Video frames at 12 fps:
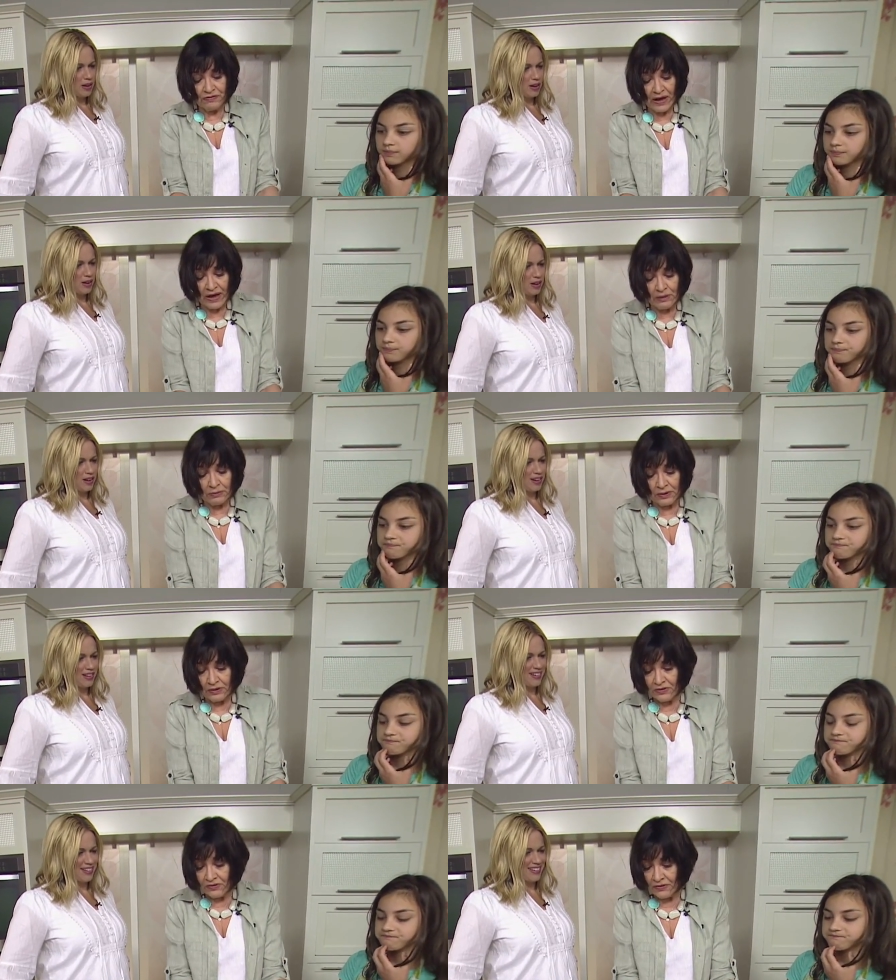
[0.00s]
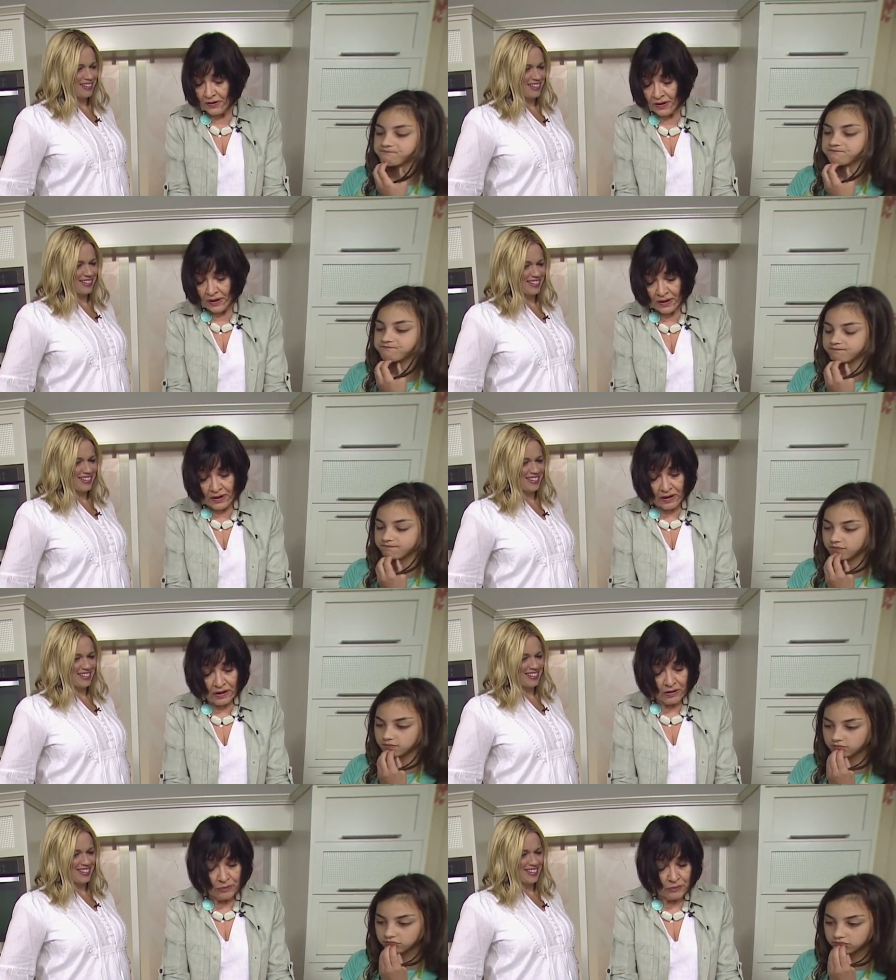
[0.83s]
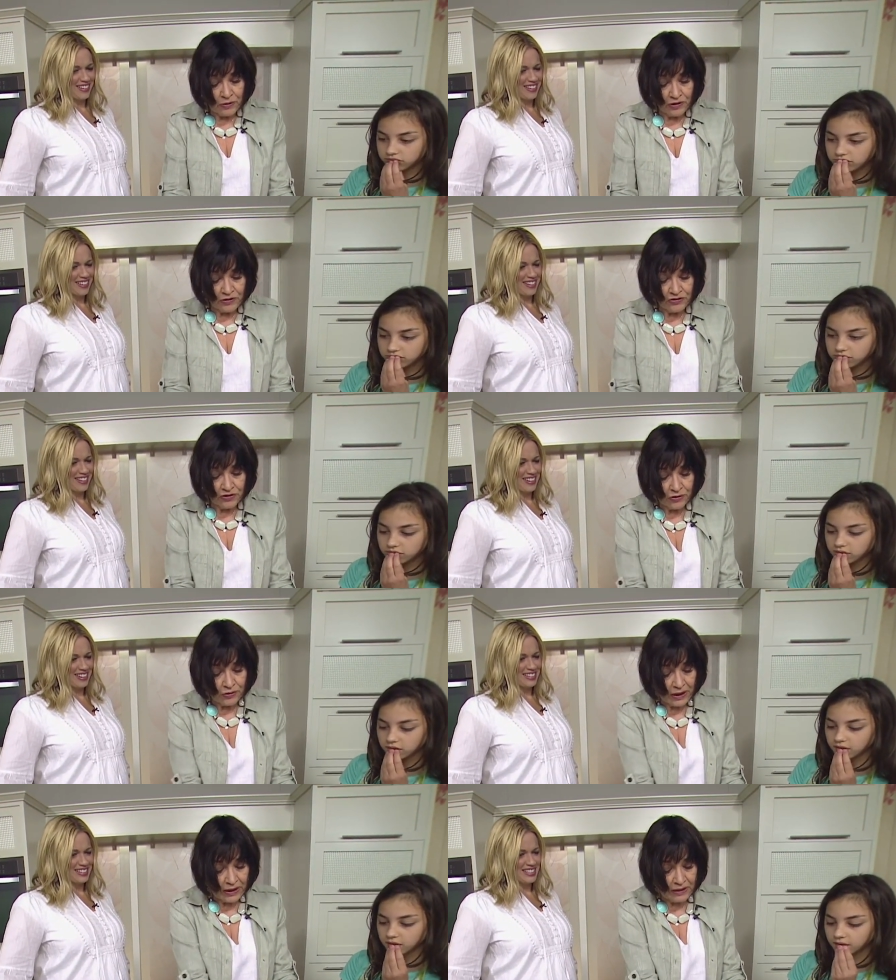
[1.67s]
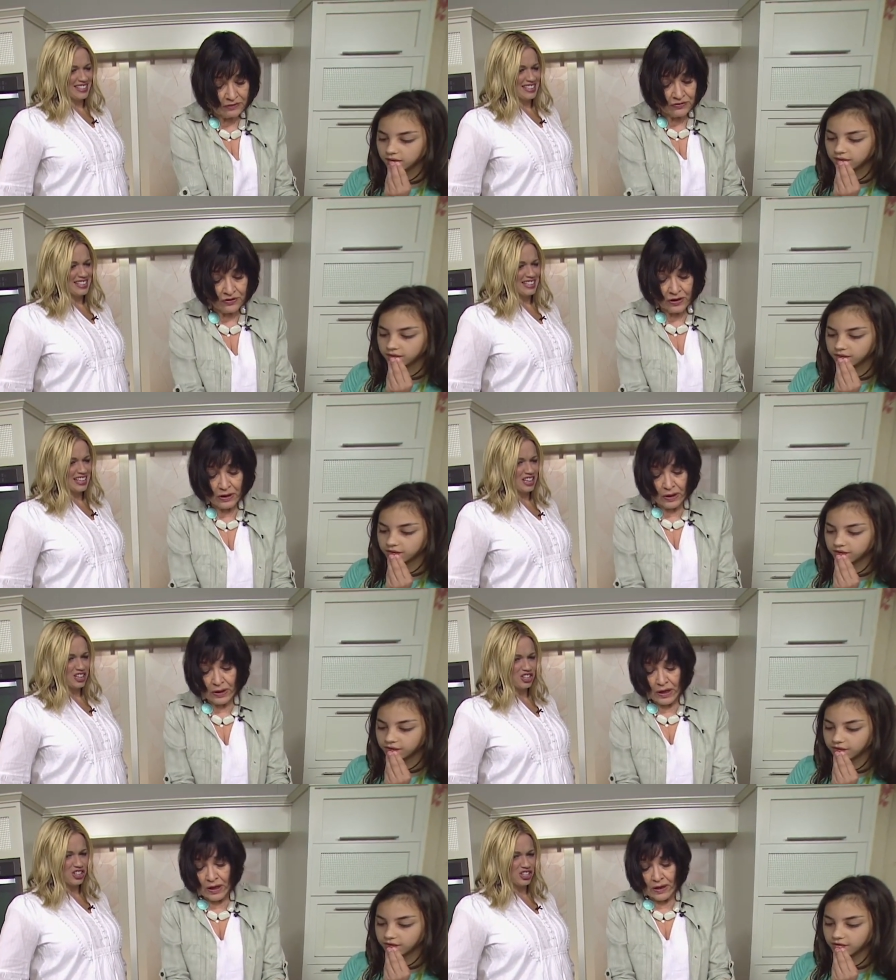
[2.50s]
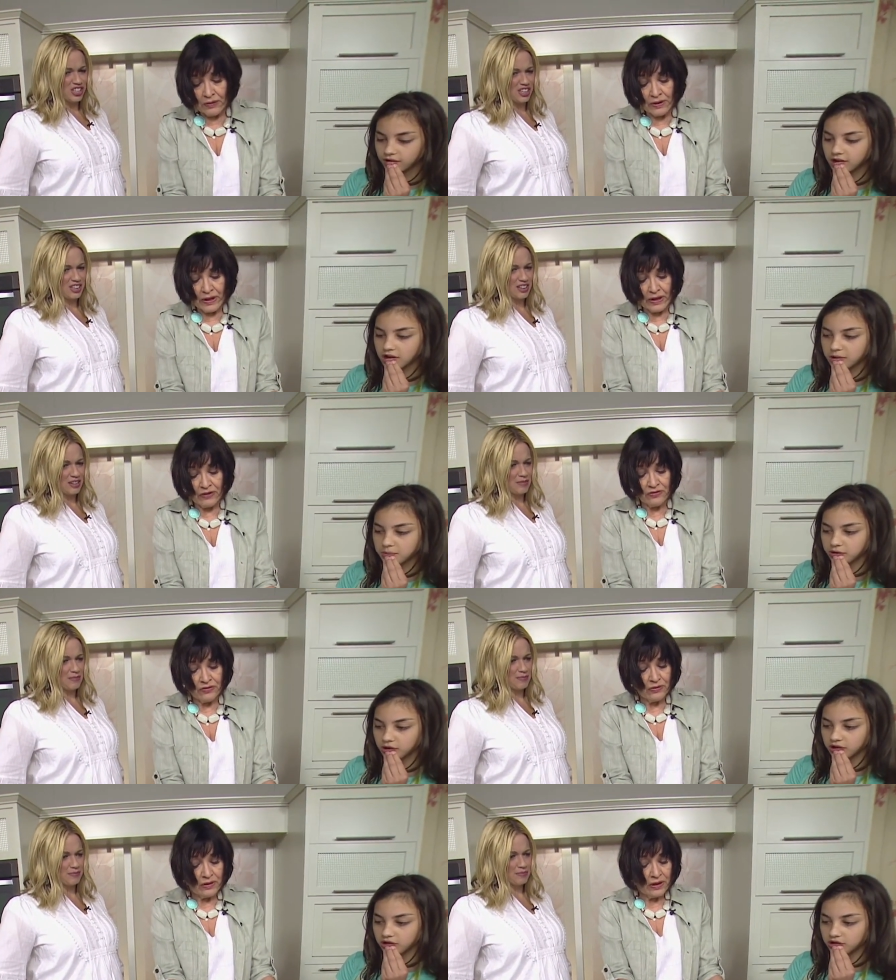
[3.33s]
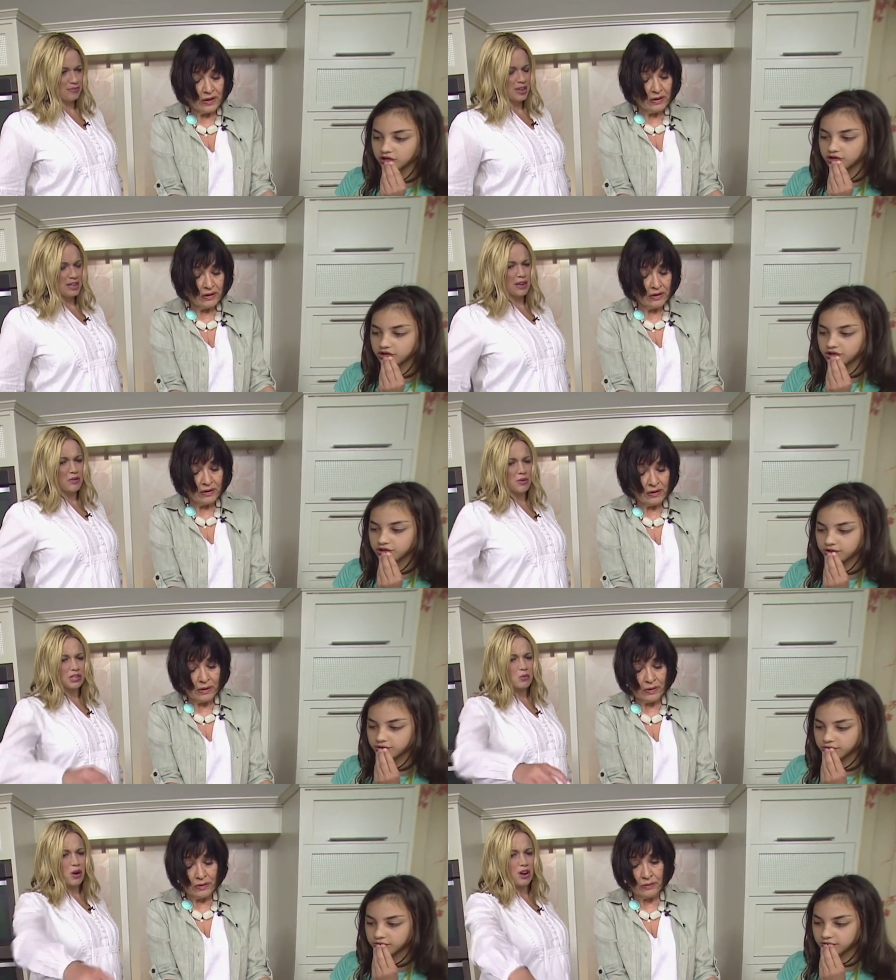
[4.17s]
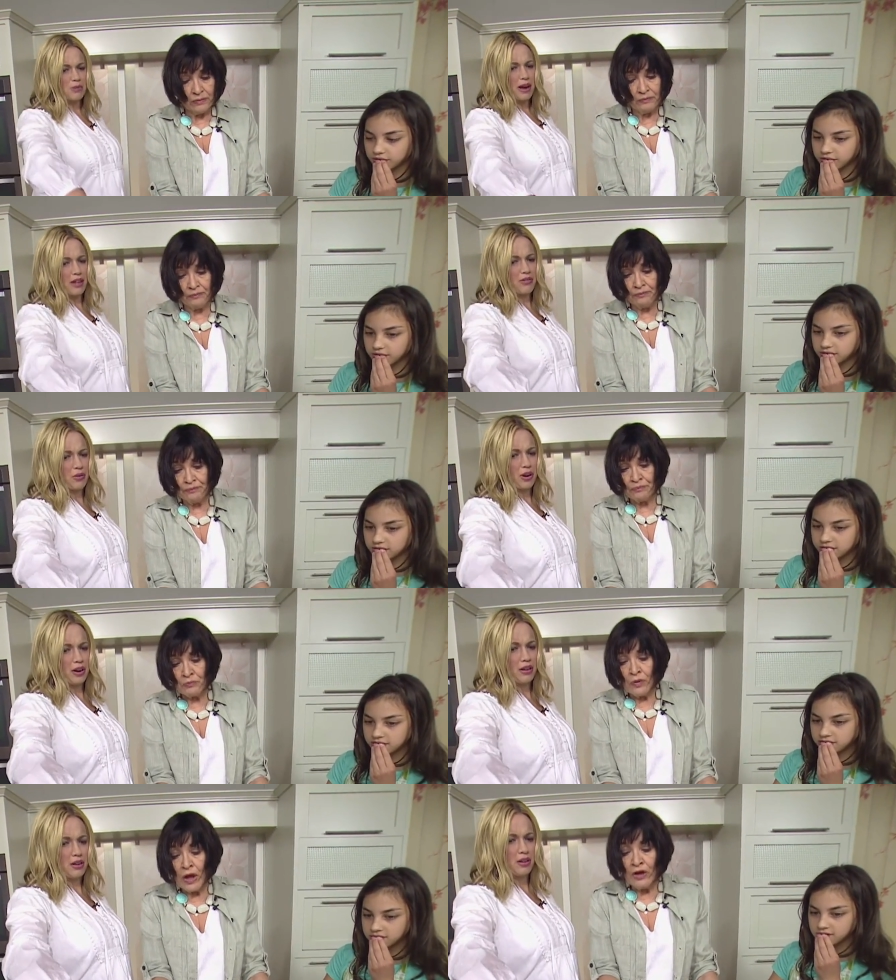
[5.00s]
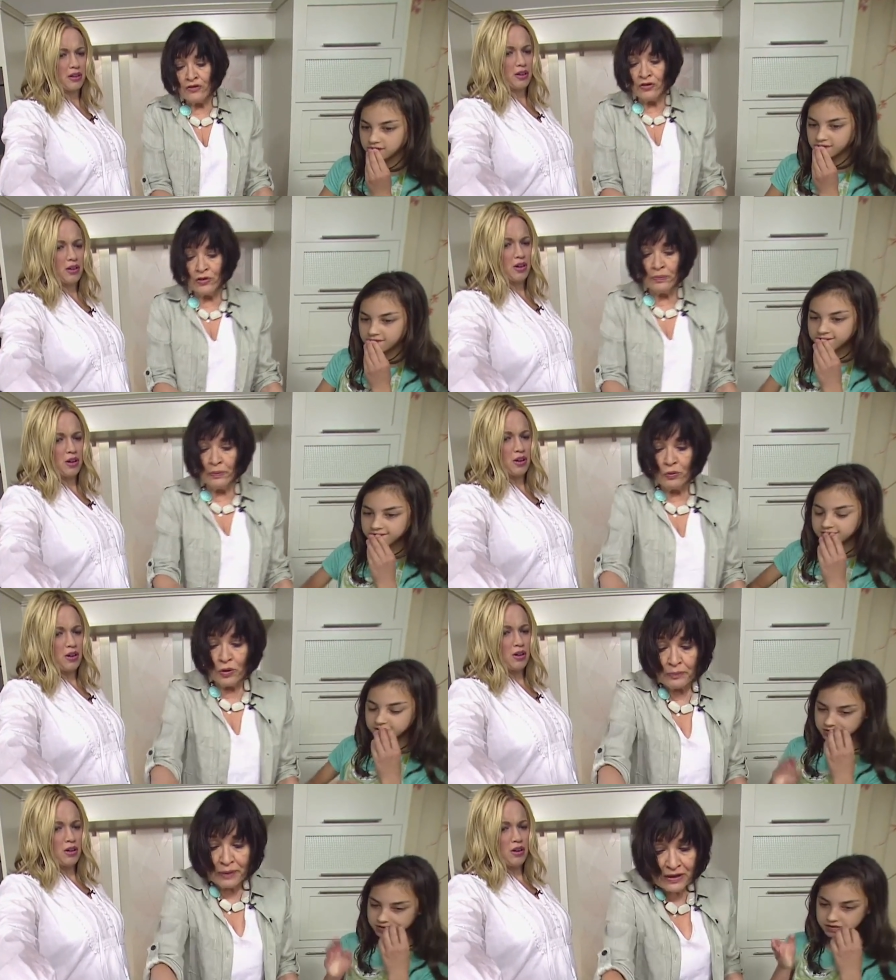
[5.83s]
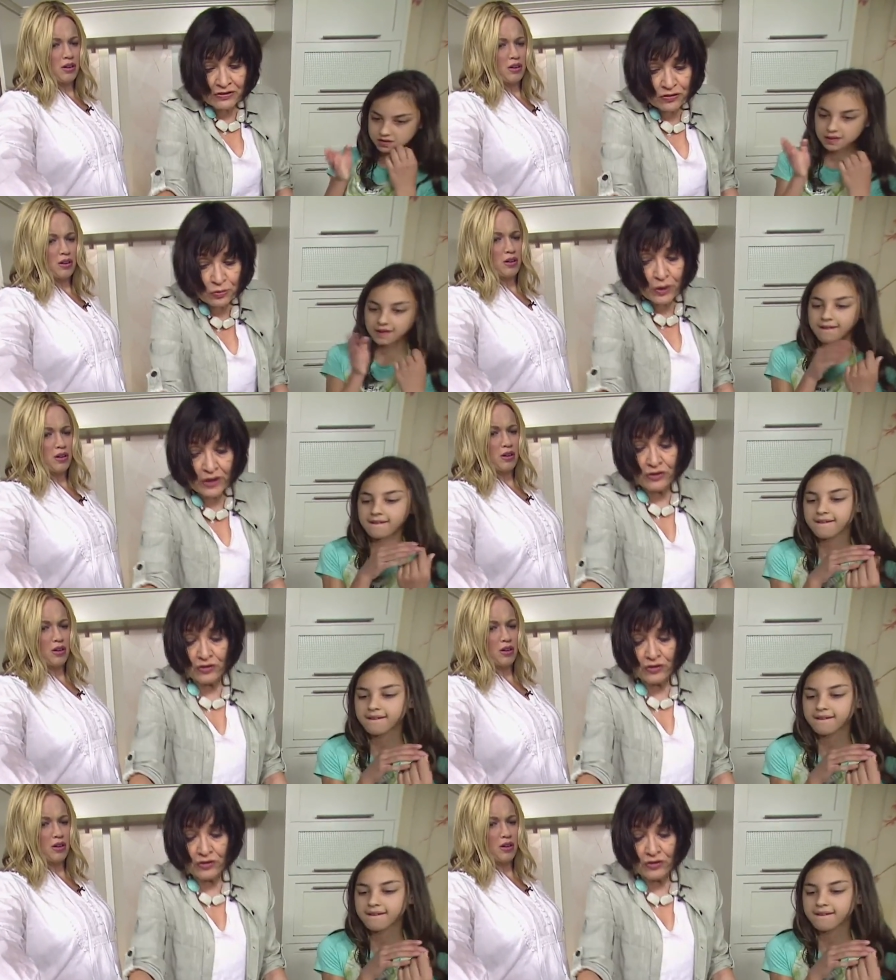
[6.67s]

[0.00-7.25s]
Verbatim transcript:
Speaker 1: fabulous um, artichoke halves. Delish. Okay, so then...
Speaker 2: Now, what was the water bath for?
Speaker 1: So the water bath is while